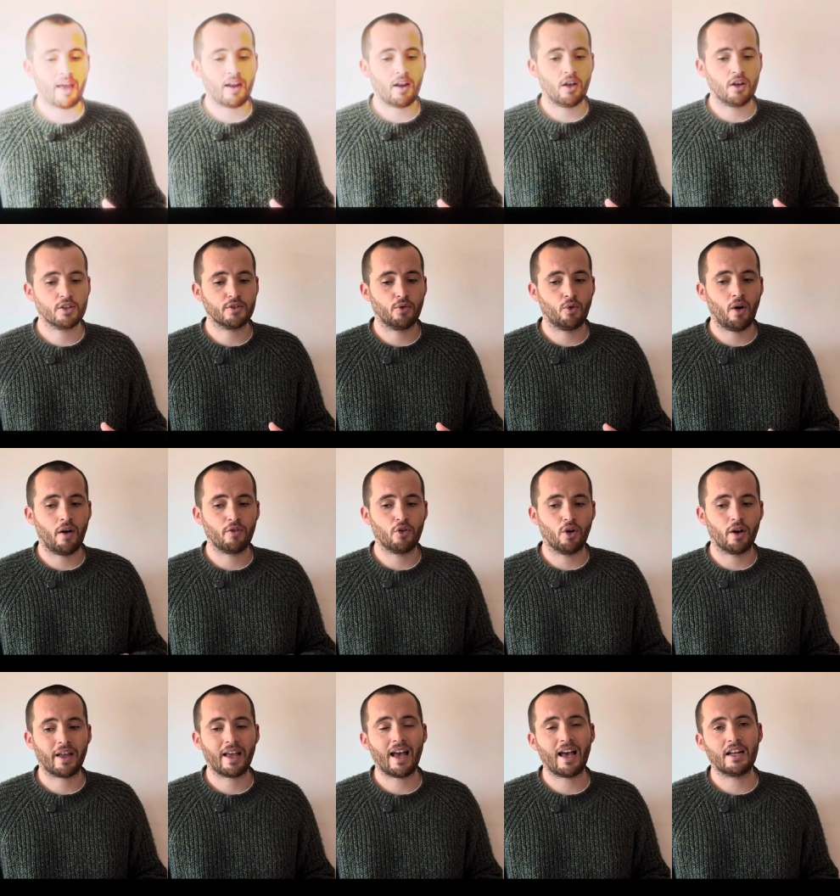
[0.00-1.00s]
last of all, I've
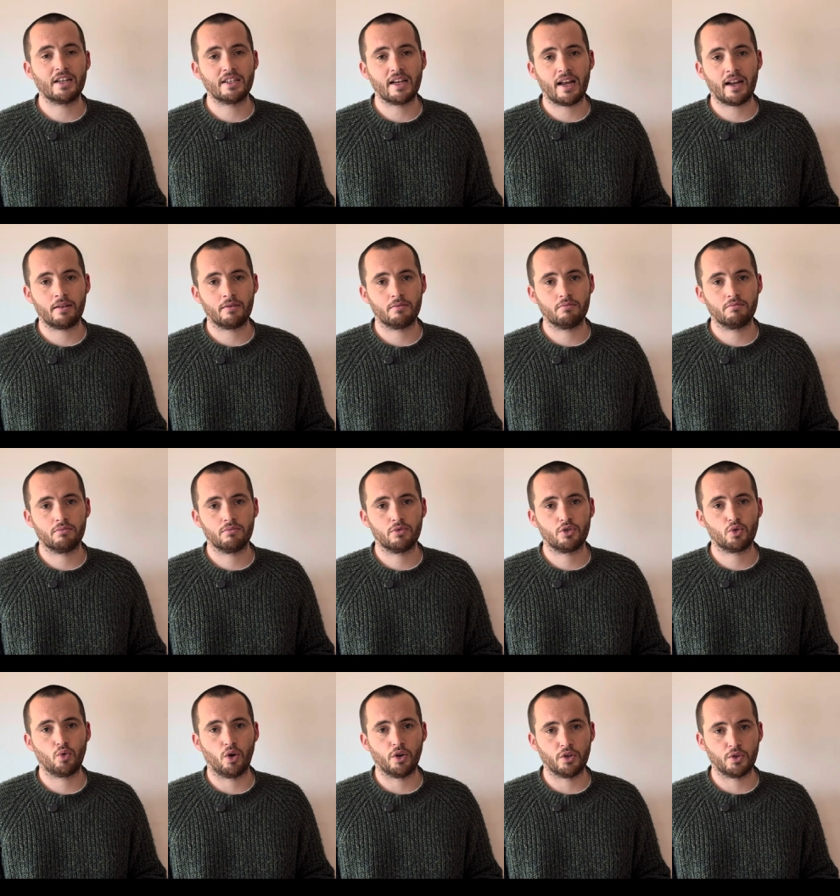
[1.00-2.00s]
got a Catachan
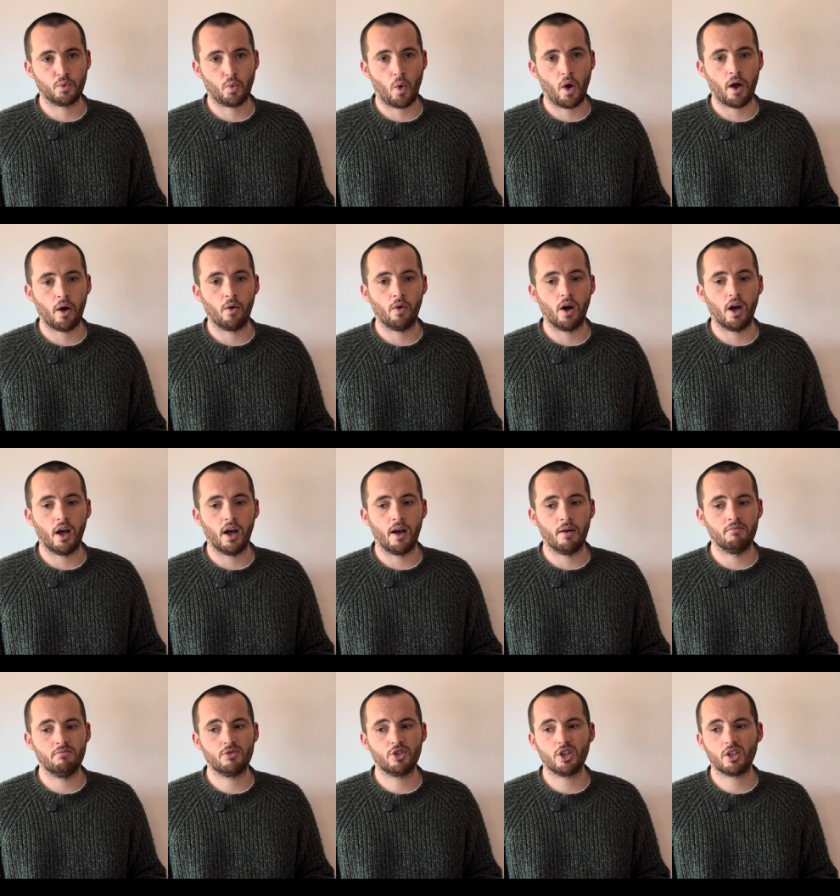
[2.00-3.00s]
squad as well.
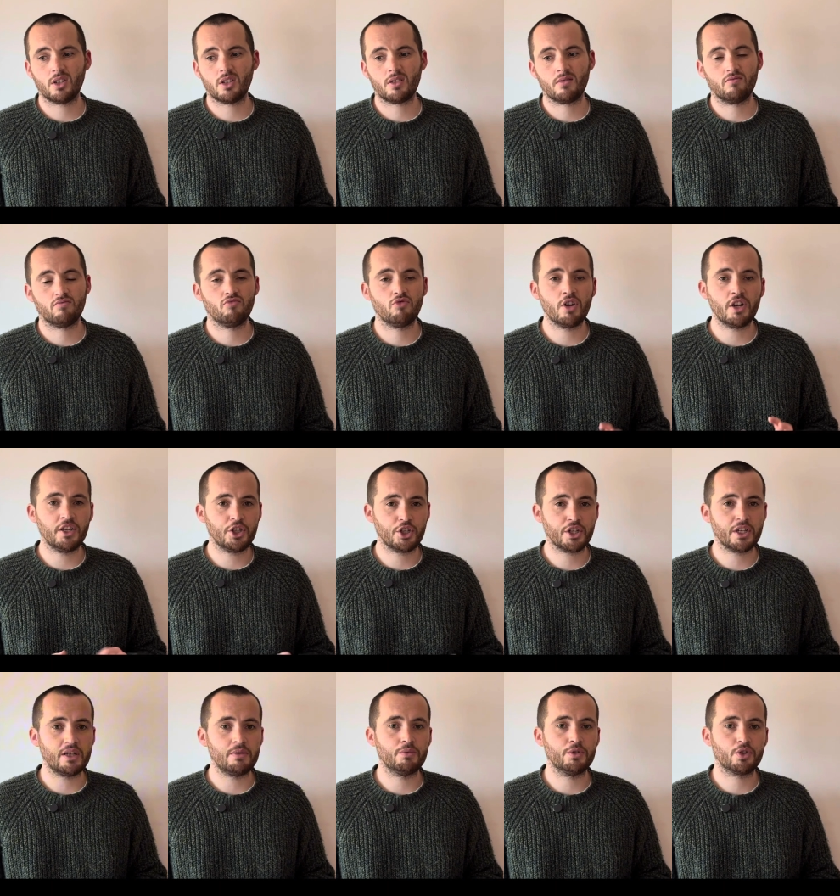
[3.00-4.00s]
Just really
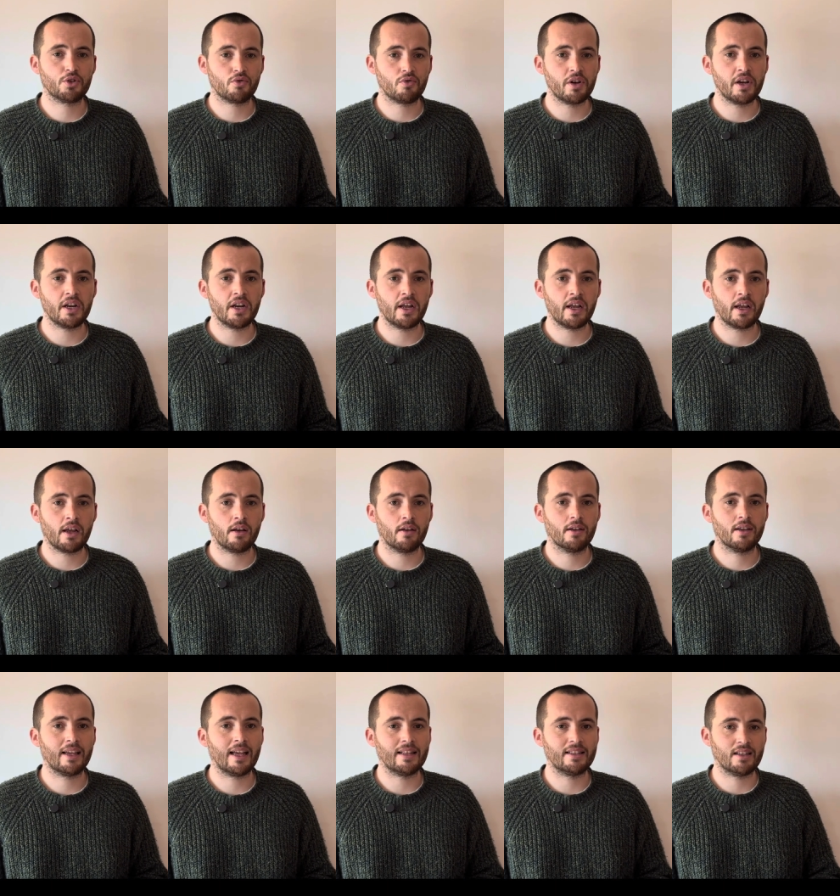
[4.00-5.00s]
cheap screening,
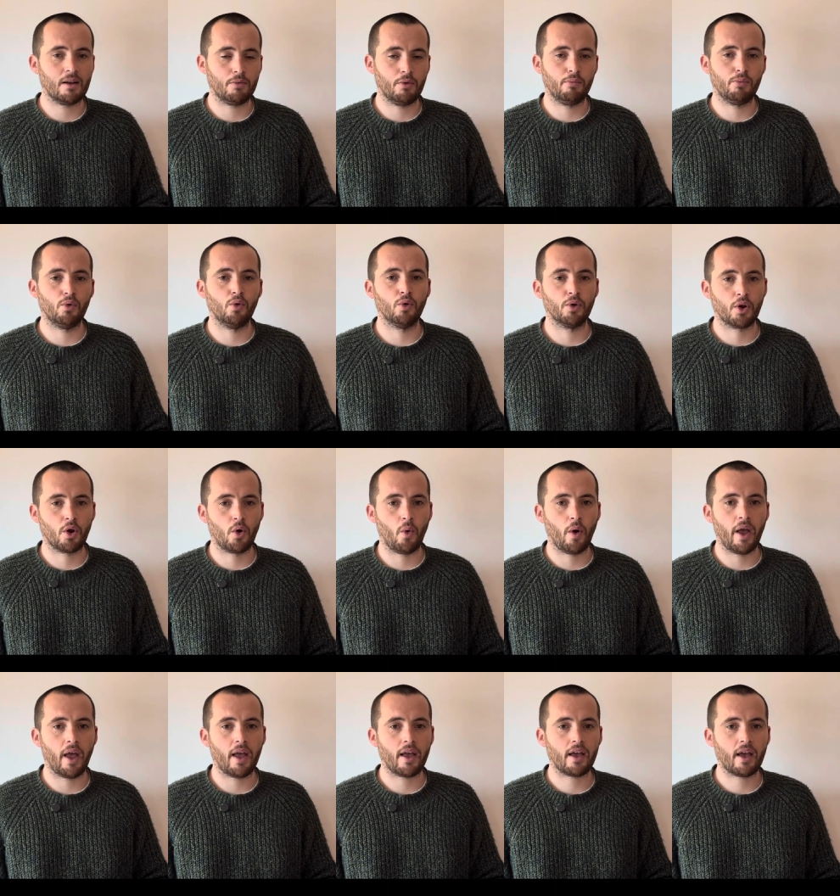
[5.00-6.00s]
gets up the board
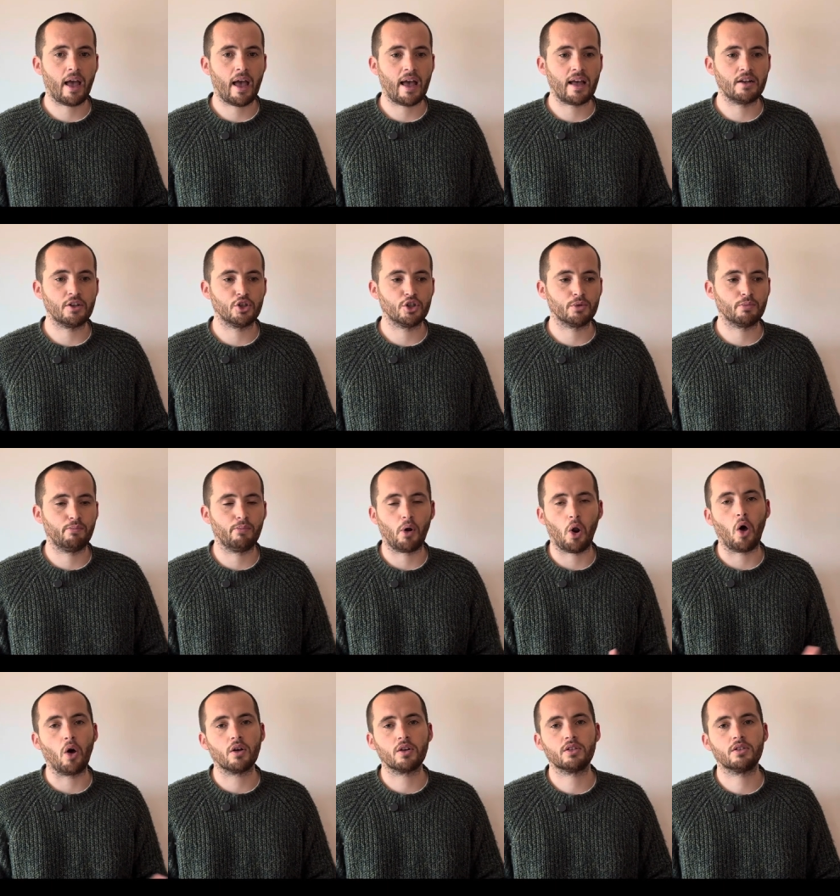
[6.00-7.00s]
quick and just
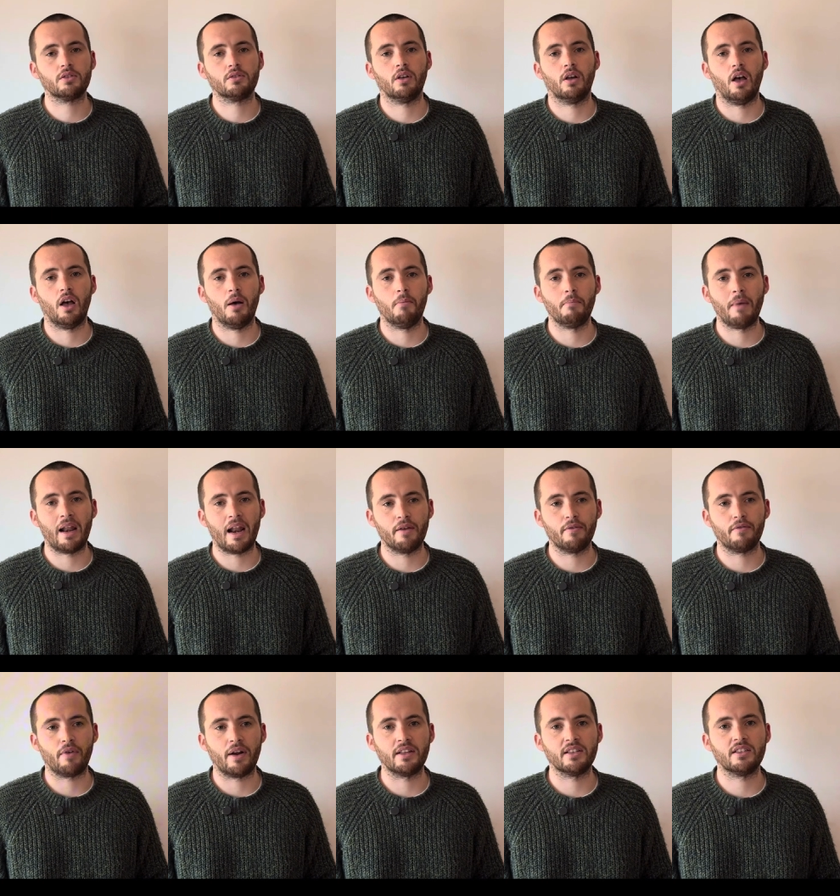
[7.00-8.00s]
blocks
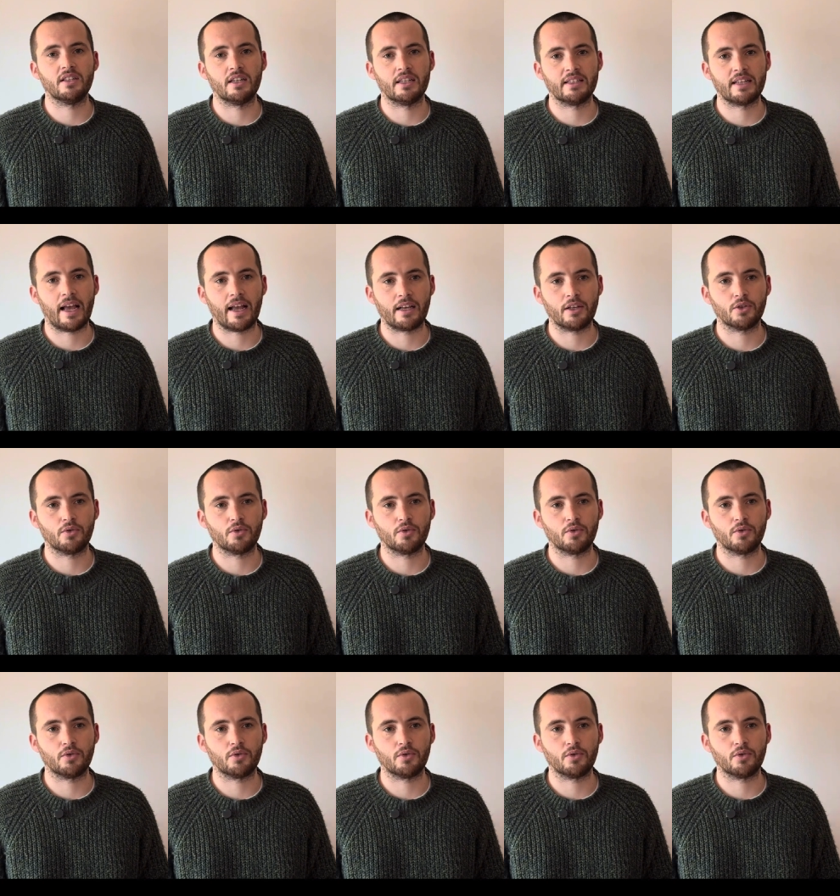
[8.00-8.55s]
melee threats to the tanks